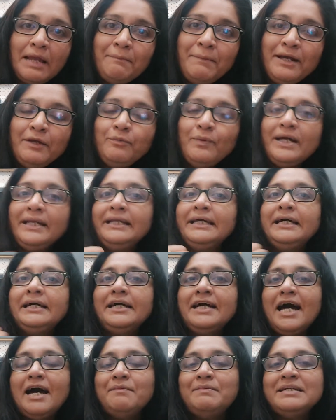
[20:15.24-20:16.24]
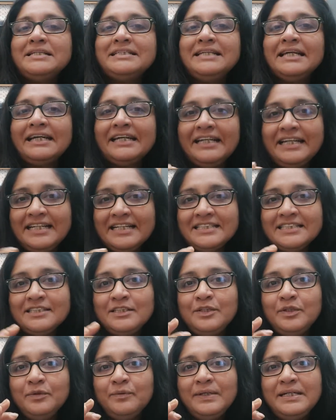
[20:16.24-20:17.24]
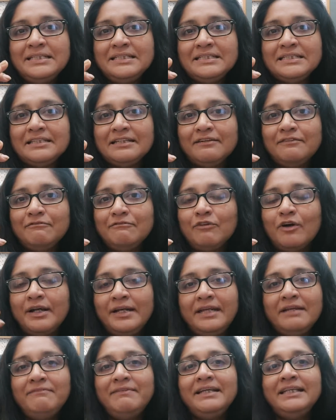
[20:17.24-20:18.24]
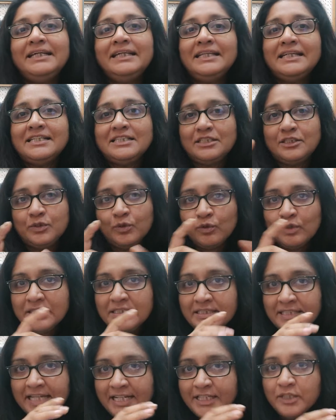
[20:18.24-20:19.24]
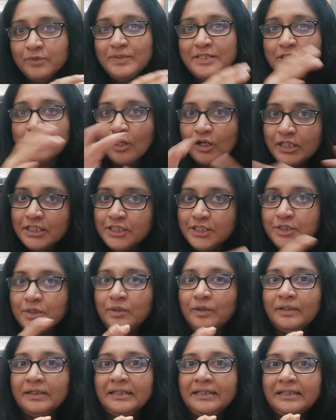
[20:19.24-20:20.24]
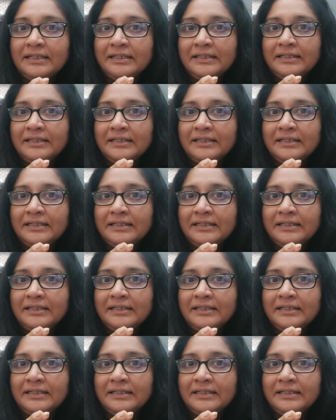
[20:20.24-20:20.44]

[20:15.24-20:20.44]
But what Amarasekara doesn't do is wonder whether the stone statue is also,